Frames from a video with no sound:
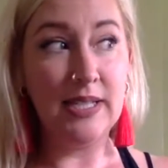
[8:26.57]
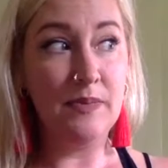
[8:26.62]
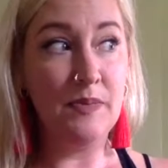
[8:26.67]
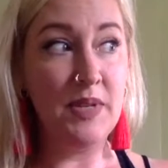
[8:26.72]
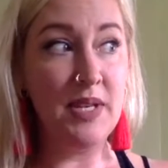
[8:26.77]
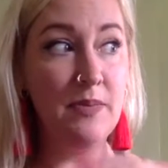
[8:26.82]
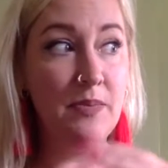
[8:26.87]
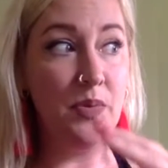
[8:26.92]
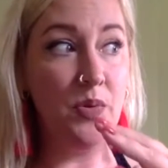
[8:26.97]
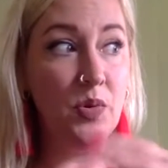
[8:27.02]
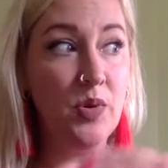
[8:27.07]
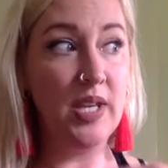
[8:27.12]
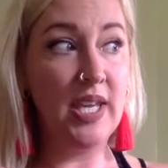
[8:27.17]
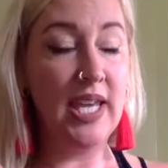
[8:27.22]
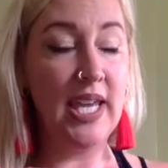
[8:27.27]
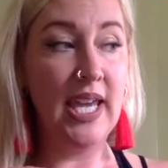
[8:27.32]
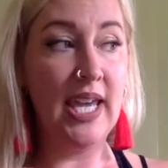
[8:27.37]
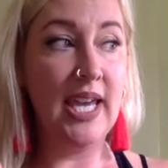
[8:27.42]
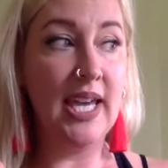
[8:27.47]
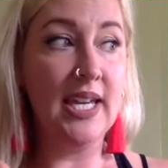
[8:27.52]
People
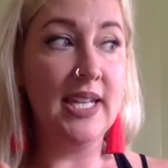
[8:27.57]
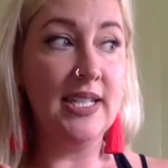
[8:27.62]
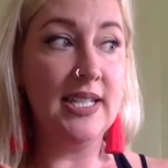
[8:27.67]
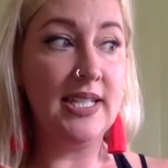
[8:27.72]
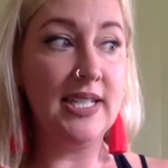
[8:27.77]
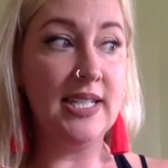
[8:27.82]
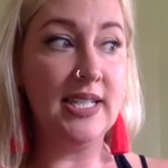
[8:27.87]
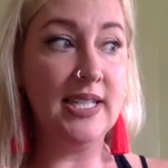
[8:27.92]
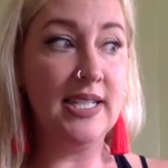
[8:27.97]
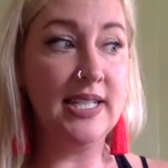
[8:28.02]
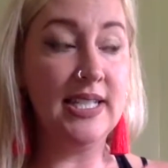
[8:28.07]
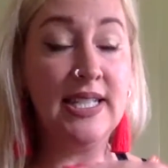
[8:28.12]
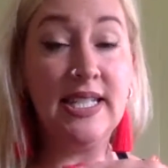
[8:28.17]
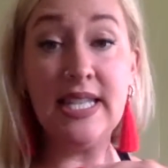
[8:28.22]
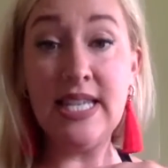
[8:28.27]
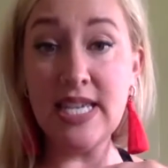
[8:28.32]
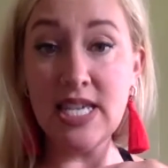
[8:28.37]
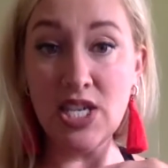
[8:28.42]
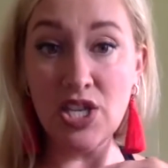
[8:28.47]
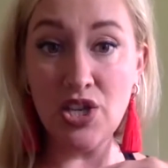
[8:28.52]
can't
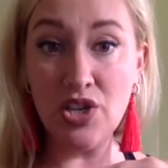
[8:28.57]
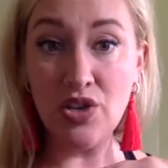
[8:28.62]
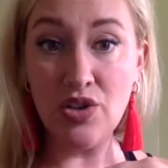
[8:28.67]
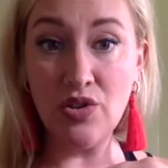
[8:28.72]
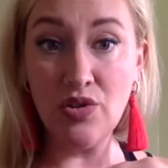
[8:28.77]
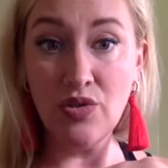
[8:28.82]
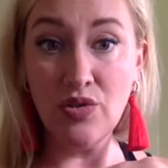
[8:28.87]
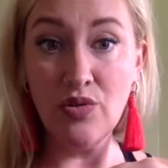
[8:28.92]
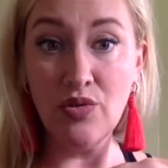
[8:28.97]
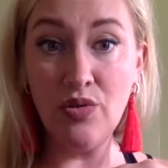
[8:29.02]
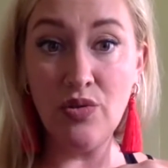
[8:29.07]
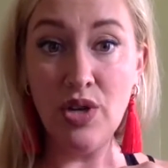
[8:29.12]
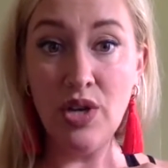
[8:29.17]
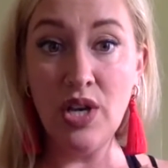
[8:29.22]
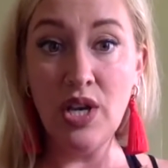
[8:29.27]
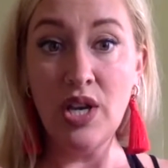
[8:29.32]
see you